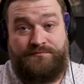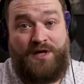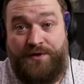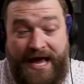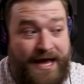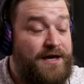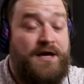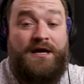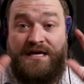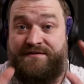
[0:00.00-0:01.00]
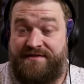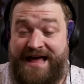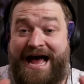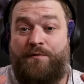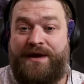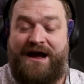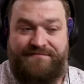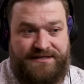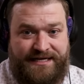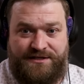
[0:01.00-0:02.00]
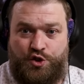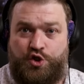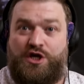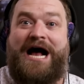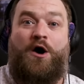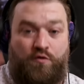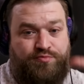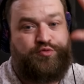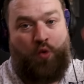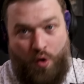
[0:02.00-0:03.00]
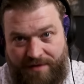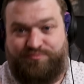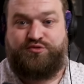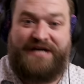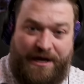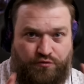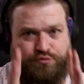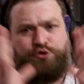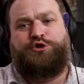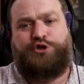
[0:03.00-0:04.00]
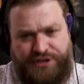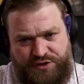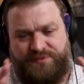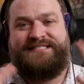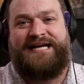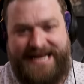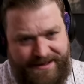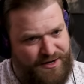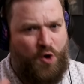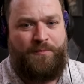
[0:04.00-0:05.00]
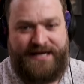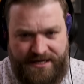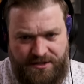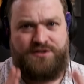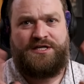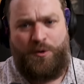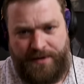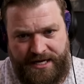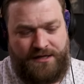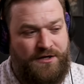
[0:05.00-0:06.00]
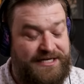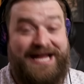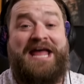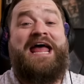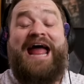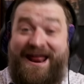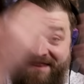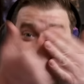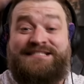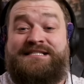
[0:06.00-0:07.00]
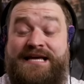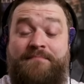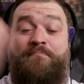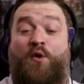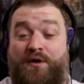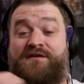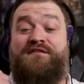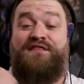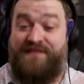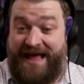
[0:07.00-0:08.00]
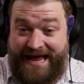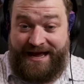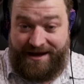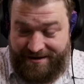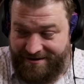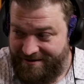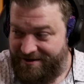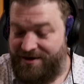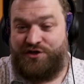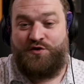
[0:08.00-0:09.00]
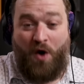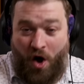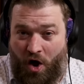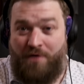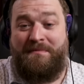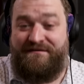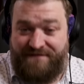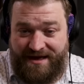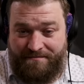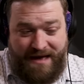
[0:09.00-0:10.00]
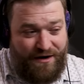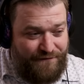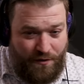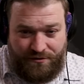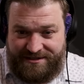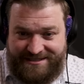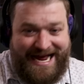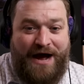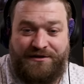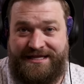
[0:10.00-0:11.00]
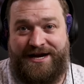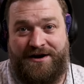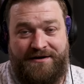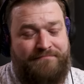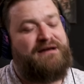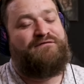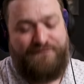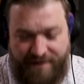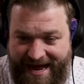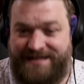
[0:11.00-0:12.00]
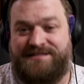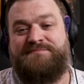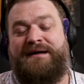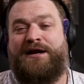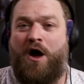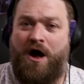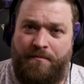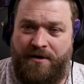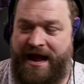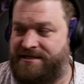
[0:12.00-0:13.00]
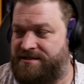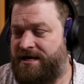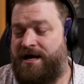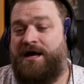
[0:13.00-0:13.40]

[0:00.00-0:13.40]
Okay. Even that, we have this like wow, wow, mm, this really dynamic opening and closing, opening and closing. And that's the important thing to all my metal vocalists out there, my friends, my comrades.